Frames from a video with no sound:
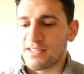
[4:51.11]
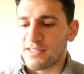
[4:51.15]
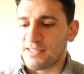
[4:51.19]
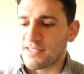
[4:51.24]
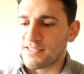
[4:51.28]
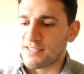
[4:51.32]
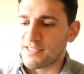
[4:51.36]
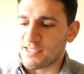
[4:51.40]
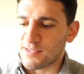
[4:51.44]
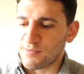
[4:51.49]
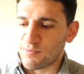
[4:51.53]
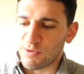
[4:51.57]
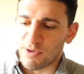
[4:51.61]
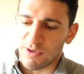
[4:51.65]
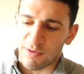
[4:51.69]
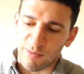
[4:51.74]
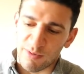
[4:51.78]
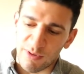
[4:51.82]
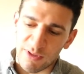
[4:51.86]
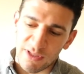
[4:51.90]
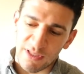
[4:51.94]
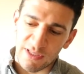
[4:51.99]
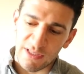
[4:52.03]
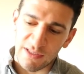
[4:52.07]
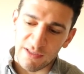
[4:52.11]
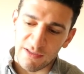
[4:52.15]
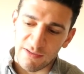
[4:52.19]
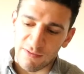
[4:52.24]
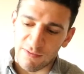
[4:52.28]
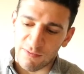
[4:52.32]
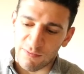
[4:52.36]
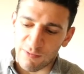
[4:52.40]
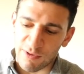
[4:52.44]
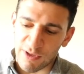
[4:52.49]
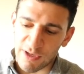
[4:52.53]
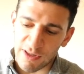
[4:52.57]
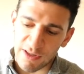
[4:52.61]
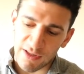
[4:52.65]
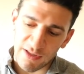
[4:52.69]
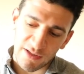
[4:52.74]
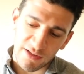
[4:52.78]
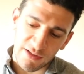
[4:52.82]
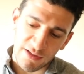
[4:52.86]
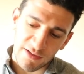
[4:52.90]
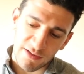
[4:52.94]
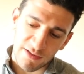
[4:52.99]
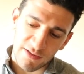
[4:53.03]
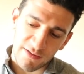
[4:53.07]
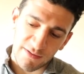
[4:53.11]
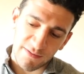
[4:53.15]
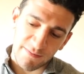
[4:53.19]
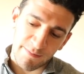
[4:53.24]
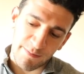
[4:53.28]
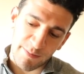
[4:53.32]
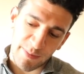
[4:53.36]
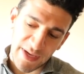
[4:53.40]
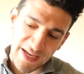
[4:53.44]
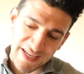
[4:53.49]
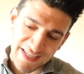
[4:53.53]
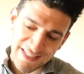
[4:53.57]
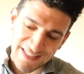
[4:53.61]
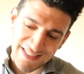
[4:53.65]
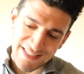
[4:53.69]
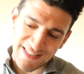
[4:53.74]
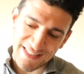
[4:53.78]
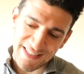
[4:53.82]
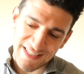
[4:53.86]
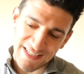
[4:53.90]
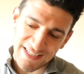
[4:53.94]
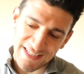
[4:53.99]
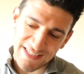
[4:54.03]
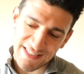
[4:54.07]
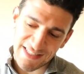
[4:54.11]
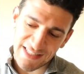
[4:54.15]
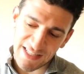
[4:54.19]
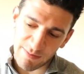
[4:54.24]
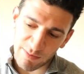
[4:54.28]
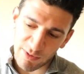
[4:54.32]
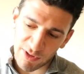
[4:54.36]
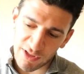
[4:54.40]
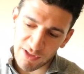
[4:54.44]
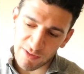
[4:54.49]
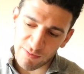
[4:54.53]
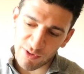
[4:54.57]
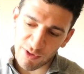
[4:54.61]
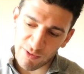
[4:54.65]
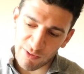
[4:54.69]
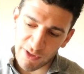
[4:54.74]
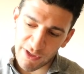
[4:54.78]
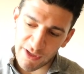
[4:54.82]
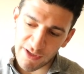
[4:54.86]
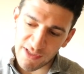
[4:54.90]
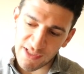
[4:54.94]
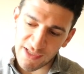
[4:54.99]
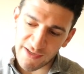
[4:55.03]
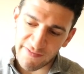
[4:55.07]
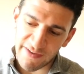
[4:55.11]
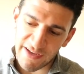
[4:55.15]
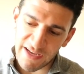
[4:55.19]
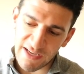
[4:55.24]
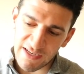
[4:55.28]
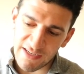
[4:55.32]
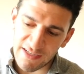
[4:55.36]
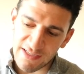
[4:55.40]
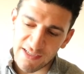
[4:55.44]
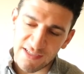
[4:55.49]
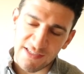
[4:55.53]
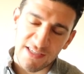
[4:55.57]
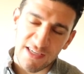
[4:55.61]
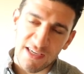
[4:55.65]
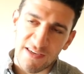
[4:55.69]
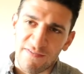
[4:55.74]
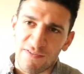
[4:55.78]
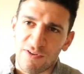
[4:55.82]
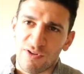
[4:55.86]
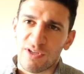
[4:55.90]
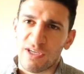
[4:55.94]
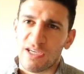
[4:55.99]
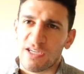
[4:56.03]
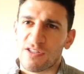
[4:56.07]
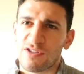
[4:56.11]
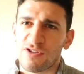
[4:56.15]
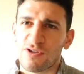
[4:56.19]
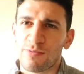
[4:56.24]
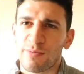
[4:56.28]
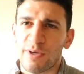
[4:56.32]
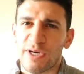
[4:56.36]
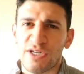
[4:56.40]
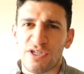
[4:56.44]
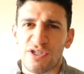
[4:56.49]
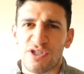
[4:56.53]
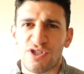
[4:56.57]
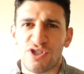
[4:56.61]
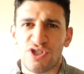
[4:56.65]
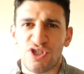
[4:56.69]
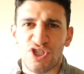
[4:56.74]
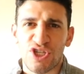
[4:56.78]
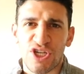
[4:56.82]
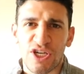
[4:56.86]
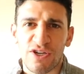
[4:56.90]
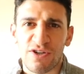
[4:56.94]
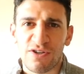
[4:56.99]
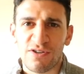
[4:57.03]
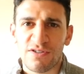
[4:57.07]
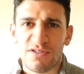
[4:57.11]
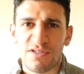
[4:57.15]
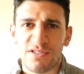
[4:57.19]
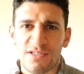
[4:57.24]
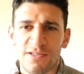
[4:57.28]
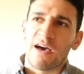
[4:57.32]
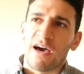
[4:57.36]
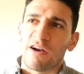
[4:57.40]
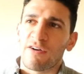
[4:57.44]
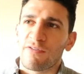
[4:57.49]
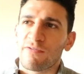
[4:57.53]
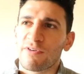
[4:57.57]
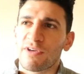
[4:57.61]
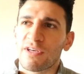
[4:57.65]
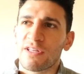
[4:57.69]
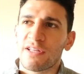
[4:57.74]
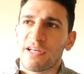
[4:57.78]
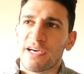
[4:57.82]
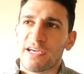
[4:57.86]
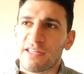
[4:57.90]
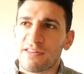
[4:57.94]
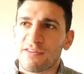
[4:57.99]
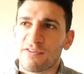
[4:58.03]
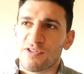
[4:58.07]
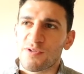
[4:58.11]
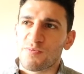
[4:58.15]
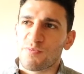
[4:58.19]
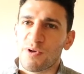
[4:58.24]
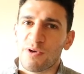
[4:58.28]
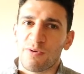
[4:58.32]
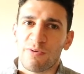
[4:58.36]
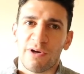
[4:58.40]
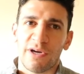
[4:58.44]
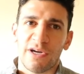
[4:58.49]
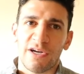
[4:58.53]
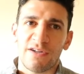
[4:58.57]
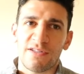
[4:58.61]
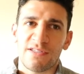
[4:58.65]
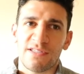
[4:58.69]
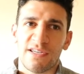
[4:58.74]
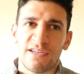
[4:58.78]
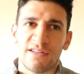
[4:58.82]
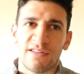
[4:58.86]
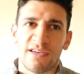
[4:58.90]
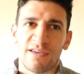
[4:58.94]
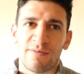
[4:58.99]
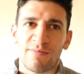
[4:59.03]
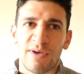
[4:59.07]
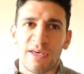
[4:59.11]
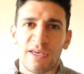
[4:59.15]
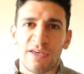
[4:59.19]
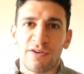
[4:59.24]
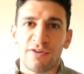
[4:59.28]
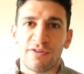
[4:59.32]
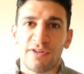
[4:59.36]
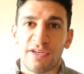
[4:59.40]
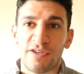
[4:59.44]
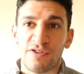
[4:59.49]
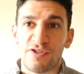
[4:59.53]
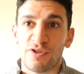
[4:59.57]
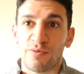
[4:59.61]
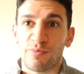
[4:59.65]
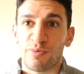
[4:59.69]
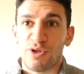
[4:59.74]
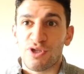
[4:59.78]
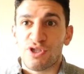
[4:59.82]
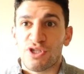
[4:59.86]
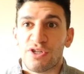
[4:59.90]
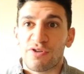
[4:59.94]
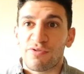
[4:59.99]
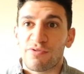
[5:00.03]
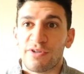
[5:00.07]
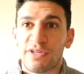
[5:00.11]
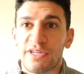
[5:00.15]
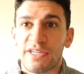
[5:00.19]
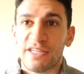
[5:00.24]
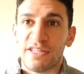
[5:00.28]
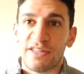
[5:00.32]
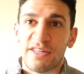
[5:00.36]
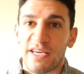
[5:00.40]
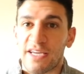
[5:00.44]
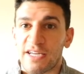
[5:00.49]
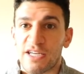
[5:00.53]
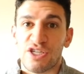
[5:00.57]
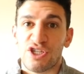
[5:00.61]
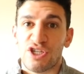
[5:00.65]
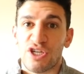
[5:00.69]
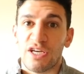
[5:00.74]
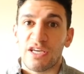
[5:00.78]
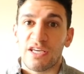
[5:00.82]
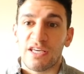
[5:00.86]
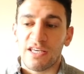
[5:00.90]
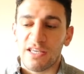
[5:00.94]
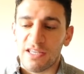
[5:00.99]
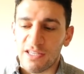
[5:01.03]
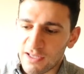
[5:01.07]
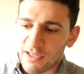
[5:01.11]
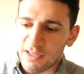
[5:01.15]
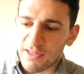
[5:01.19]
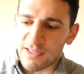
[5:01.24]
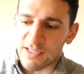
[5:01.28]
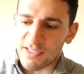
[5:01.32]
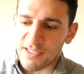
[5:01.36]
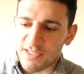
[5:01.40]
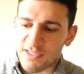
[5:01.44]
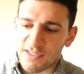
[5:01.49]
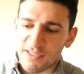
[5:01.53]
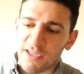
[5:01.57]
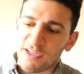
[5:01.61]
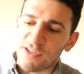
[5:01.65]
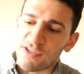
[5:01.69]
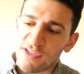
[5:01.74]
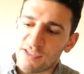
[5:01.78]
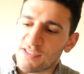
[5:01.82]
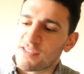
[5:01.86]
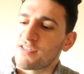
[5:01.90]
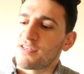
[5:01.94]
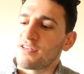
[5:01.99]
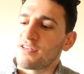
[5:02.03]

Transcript: This is probably one of the best stimulant pre-workouts I've had. It doesn't give you like too much jitters. I don't really like those pre-workouts that like make you like super jittery and like shaky. This is like just